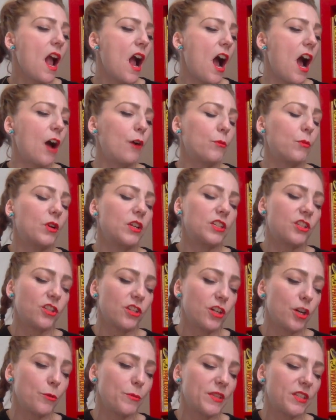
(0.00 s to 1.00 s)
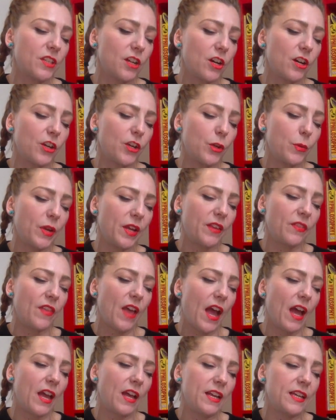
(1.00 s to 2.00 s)
what Durham is arguing
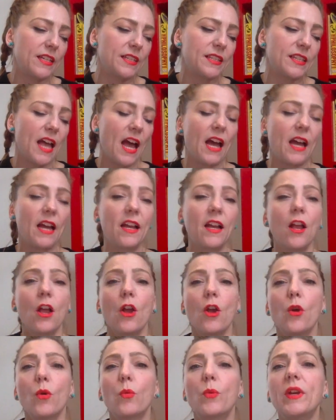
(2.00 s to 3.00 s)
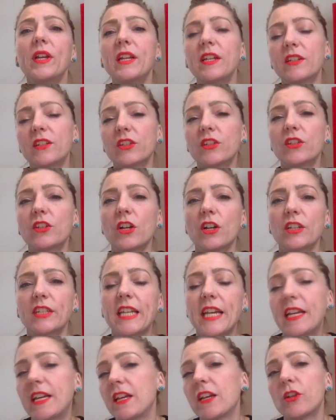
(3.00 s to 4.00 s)
is that we need to start
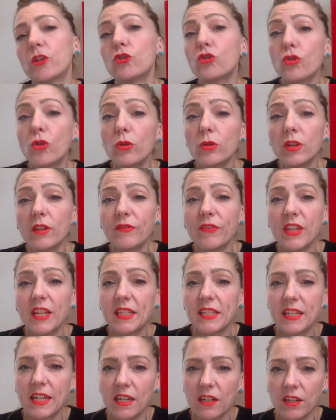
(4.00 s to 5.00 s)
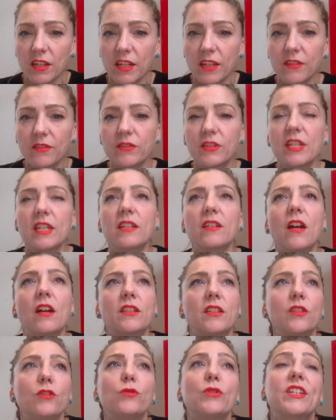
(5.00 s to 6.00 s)
taking control of these narratives
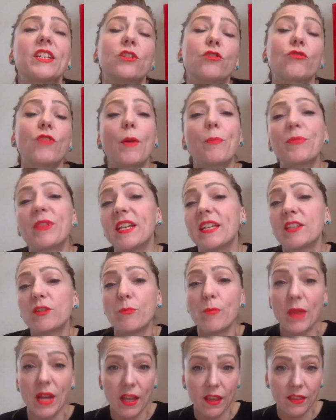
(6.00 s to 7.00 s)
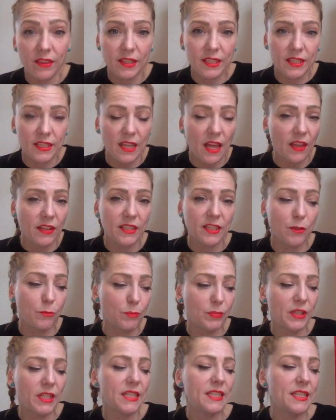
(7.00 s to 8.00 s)
to disrupt these myths that
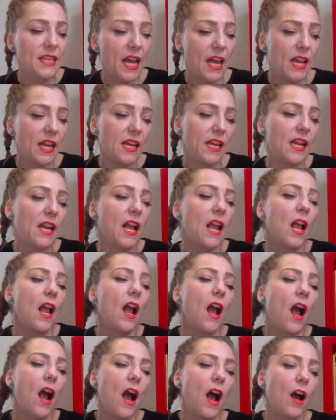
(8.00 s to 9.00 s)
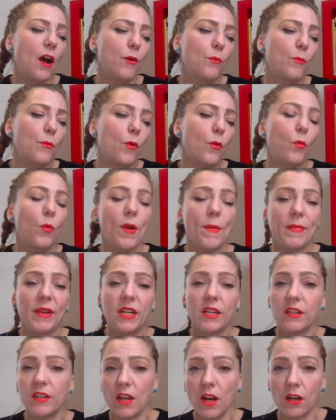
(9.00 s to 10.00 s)
simply say women
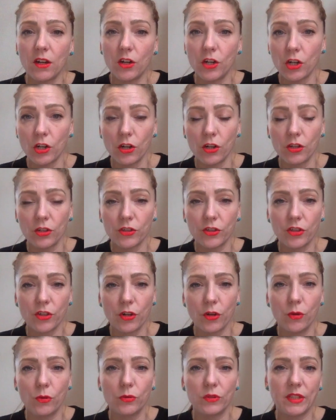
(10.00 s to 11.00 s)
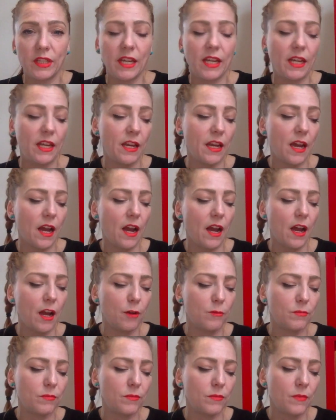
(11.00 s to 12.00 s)
and young girls are only
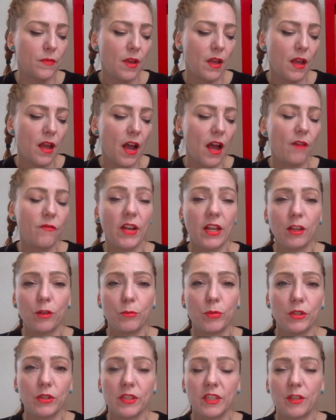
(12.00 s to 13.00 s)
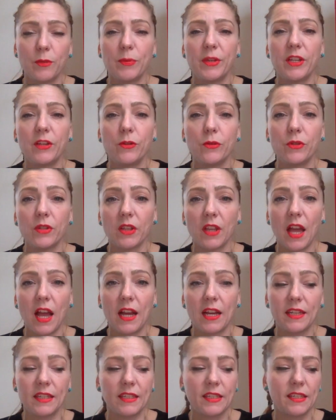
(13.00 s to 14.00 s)
available and to be
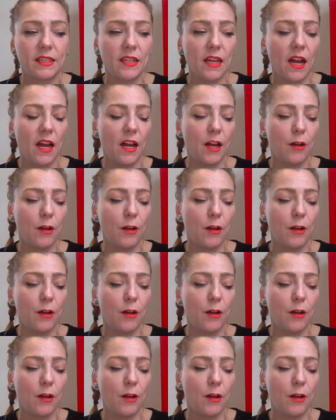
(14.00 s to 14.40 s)
utilized